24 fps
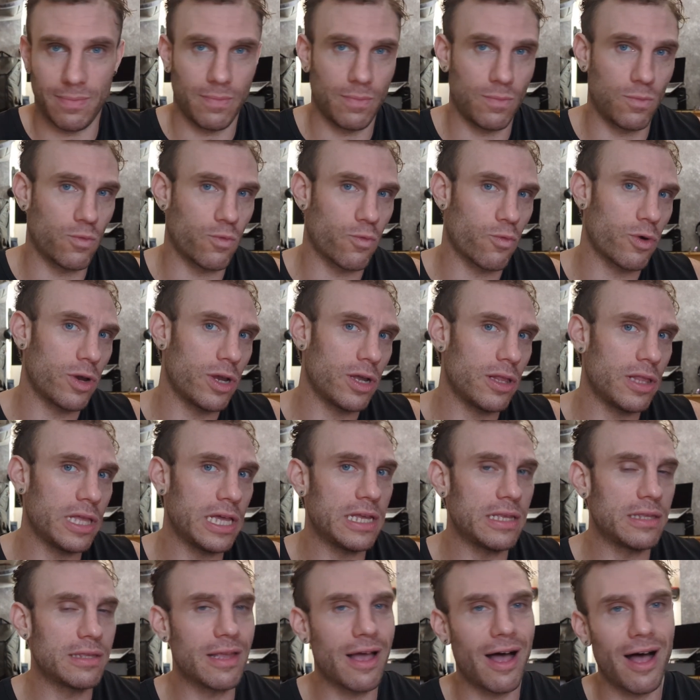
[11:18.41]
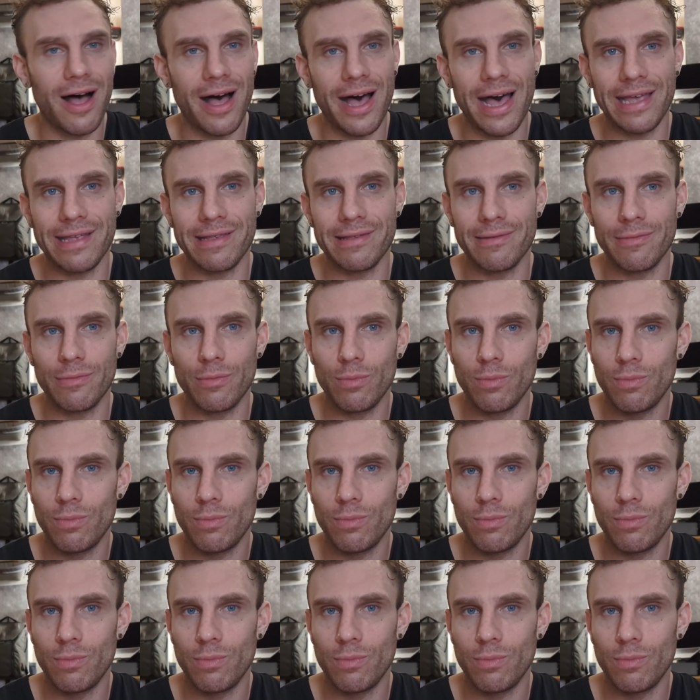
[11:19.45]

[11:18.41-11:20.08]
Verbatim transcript: really not